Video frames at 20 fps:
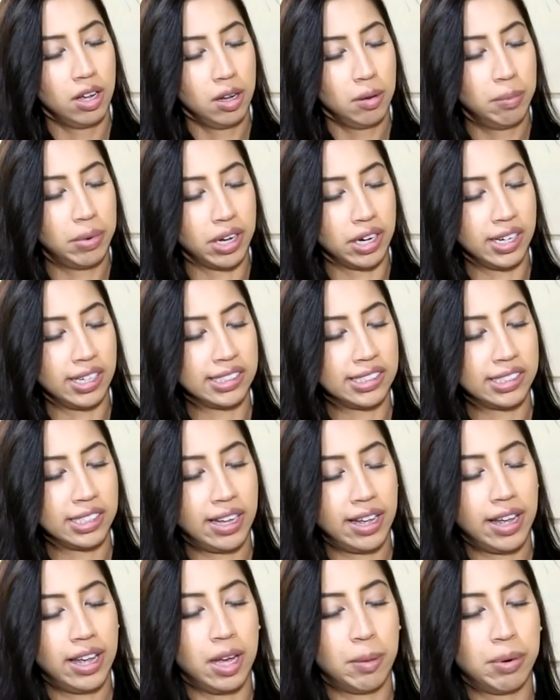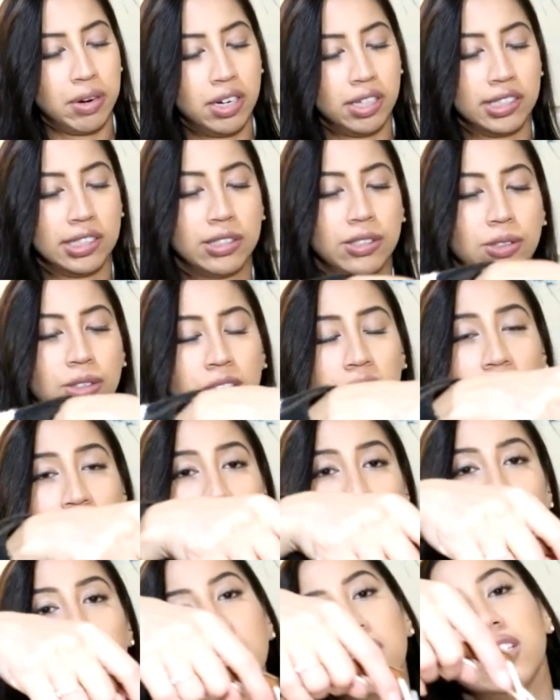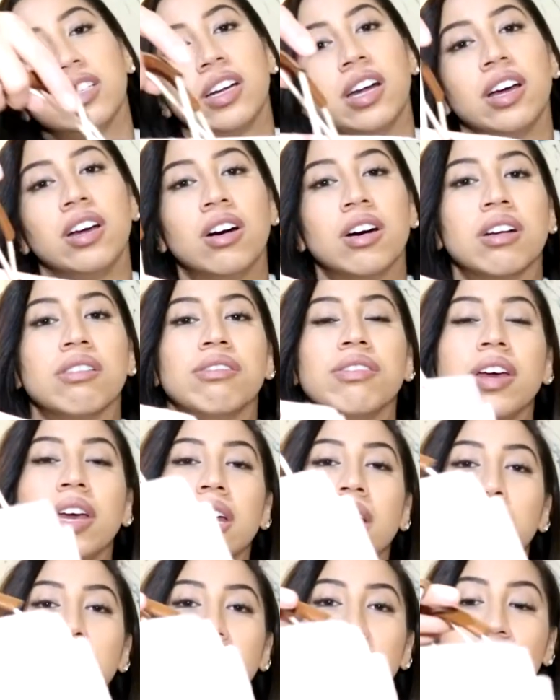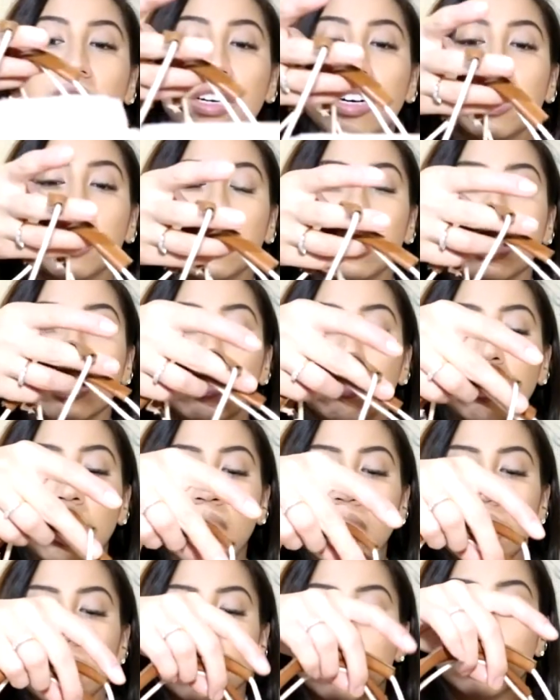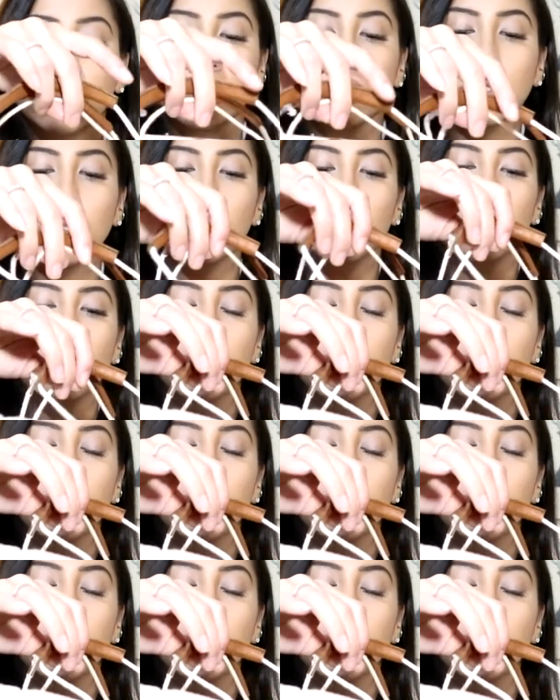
But it's a purse organizer that I got off Amazon a little while ago.